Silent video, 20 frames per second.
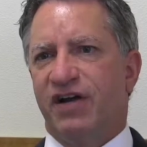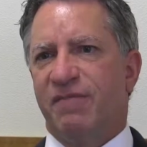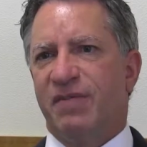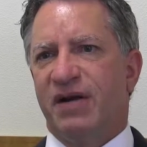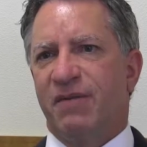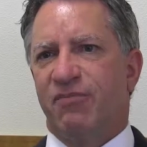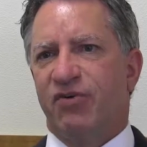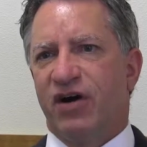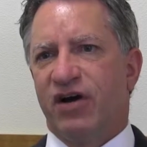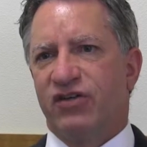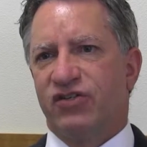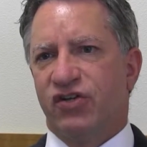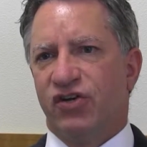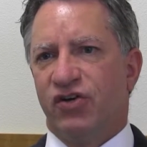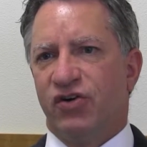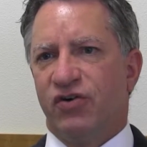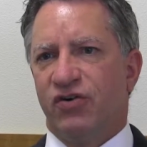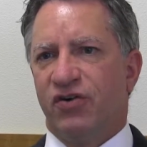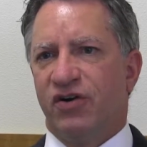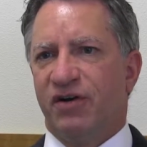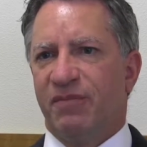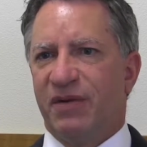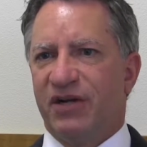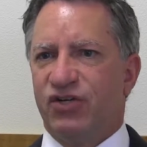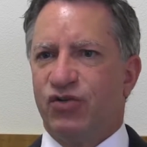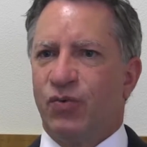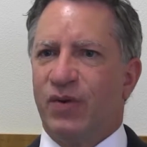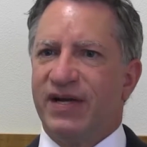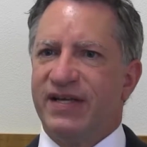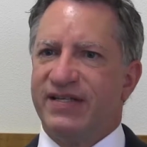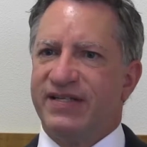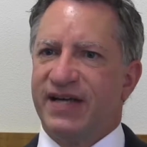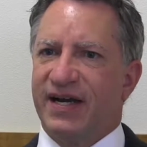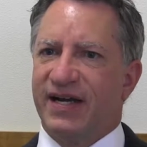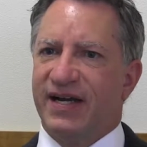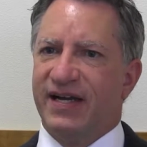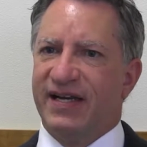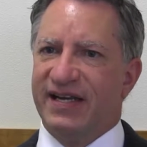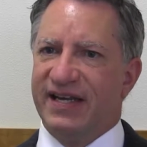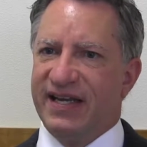I've been a prosecutor in my
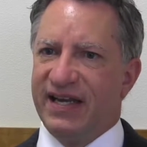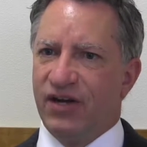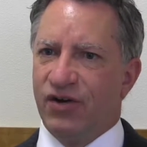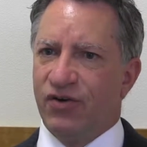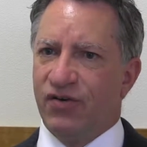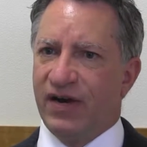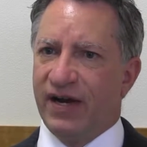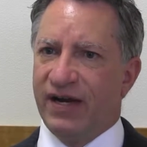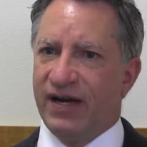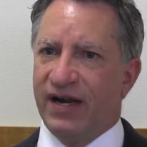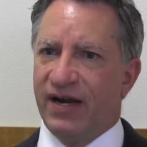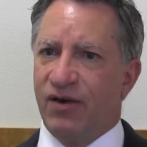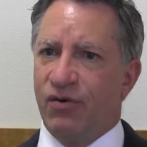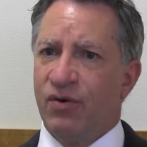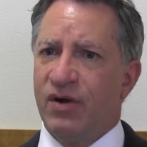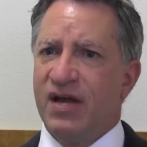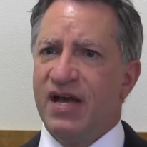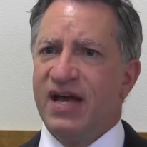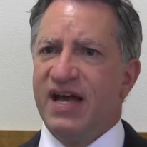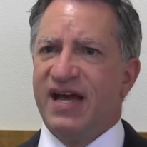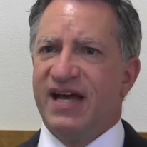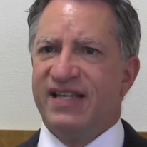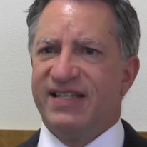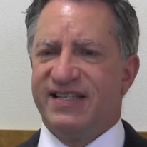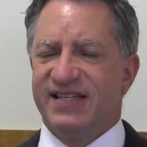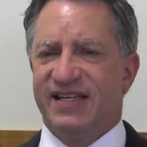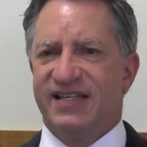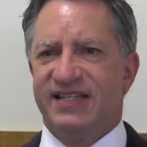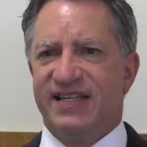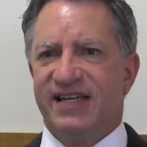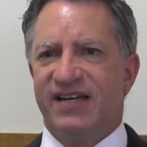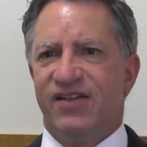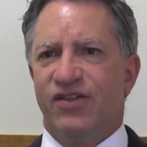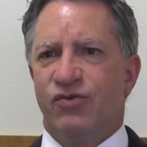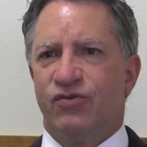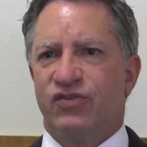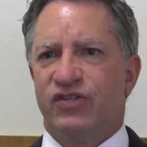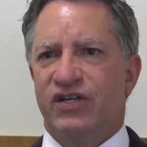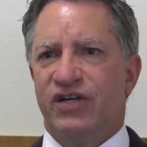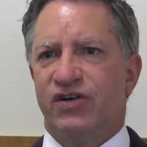22nd year right now, and 16 of
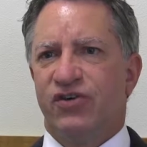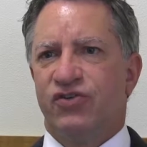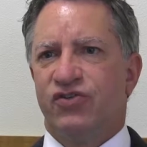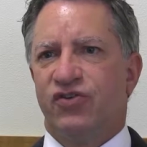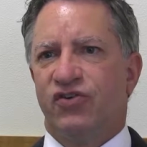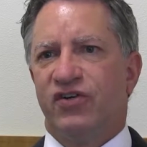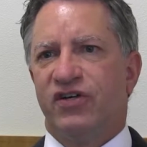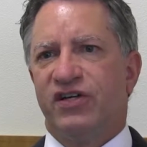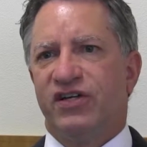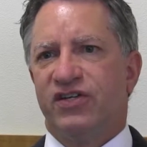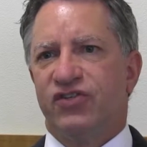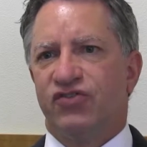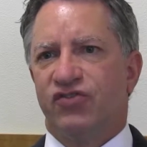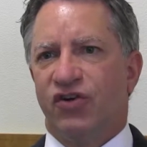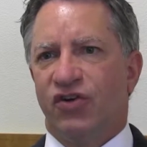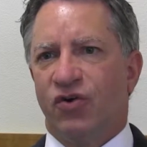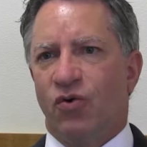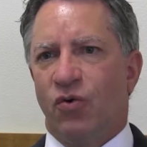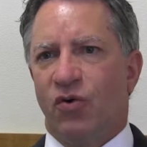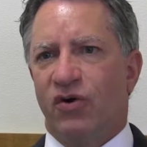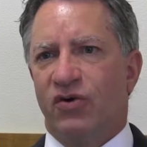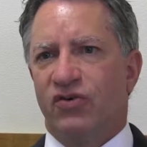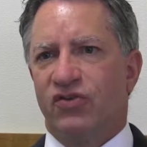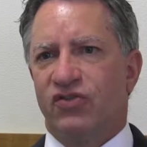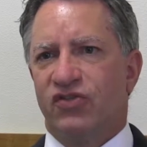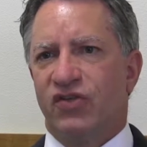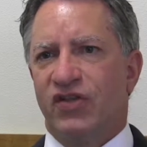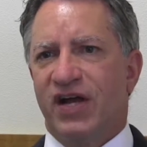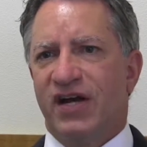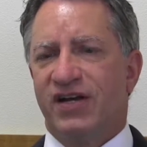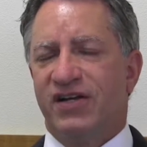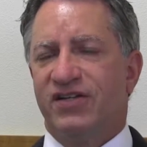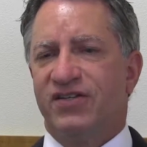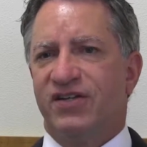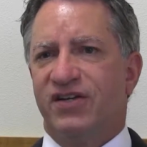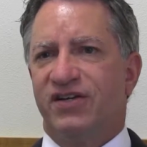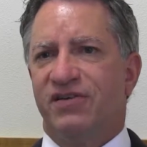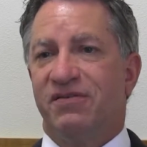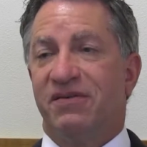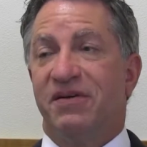those years are in district court. So that
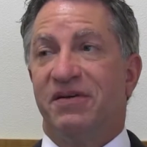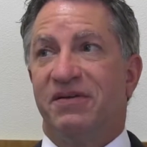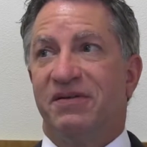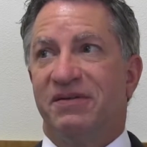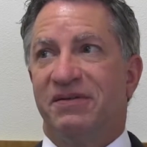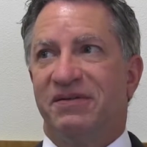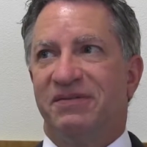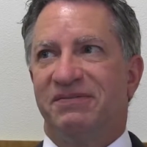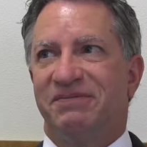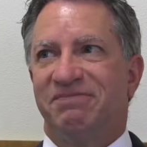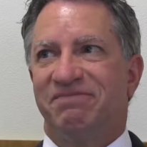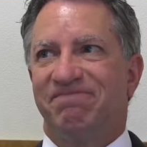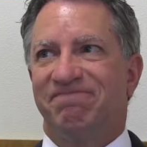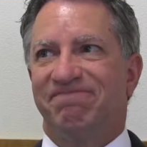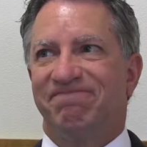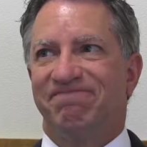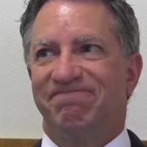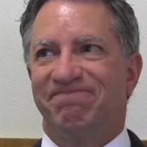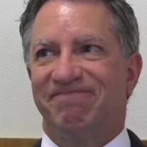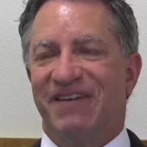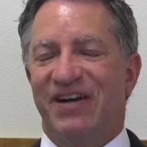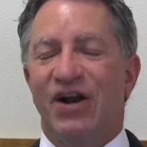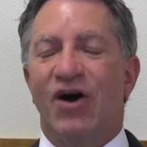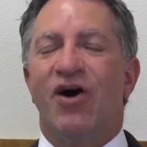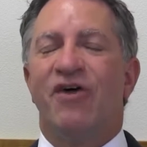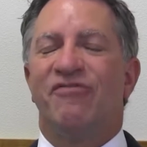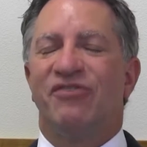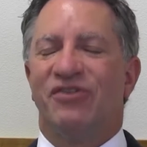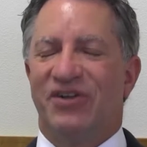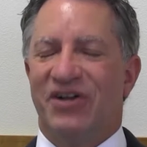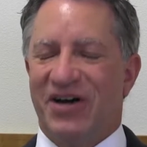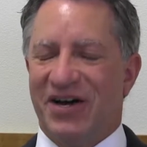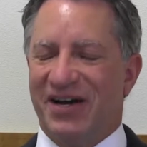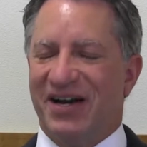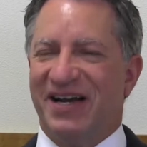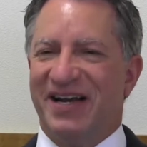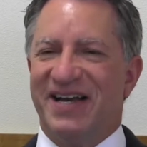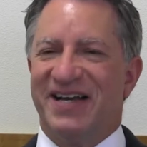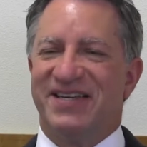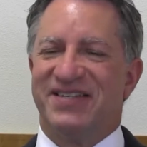is an awful lot,
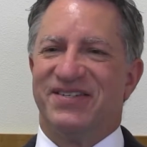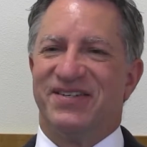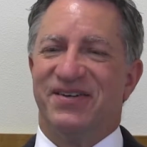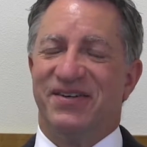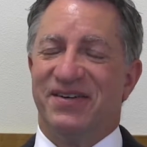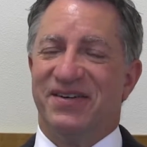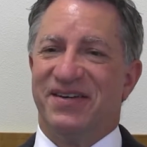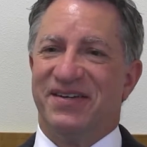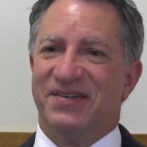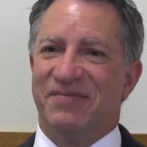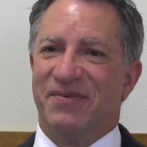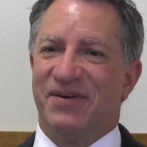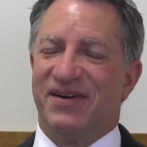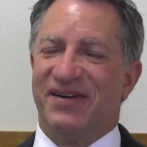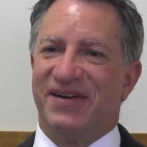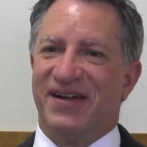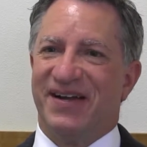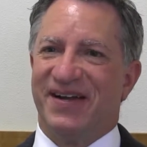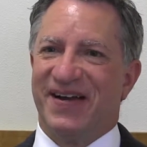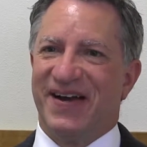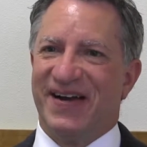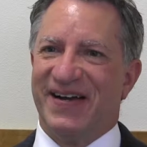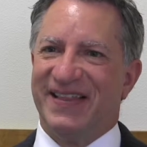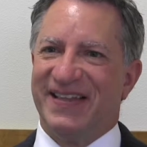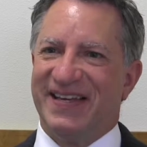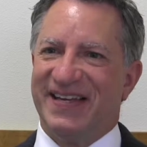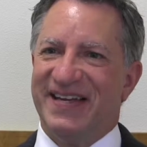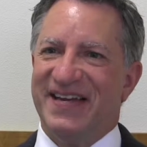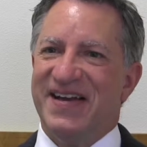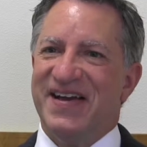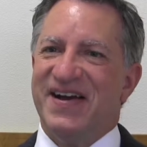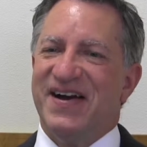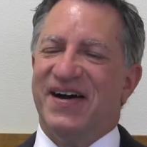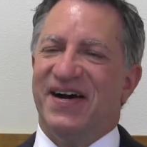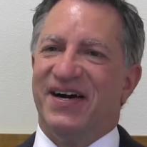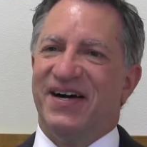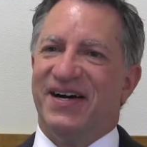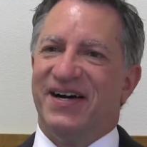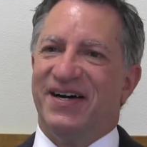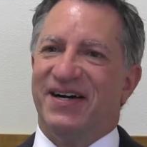I guess, to put it that kindly,
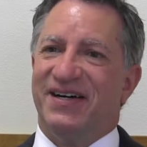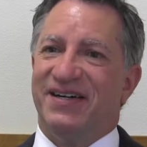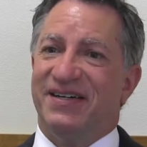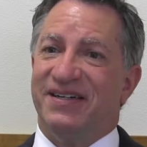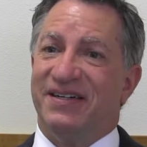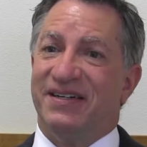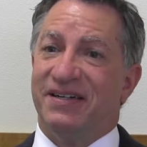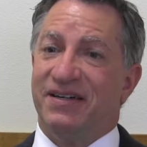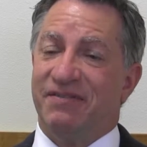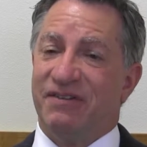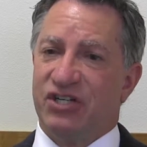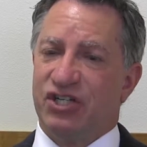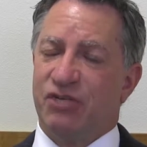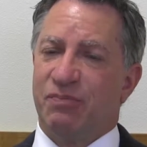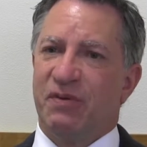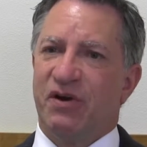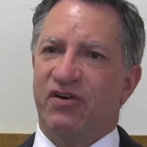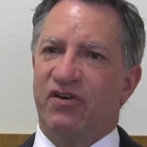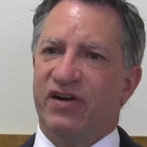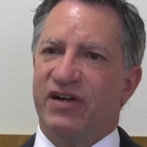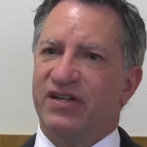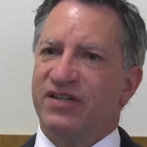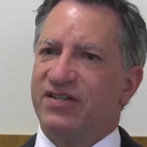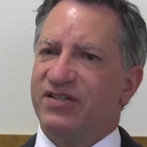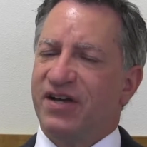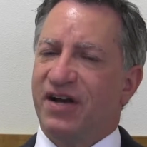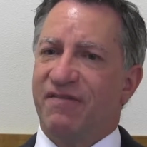of experience.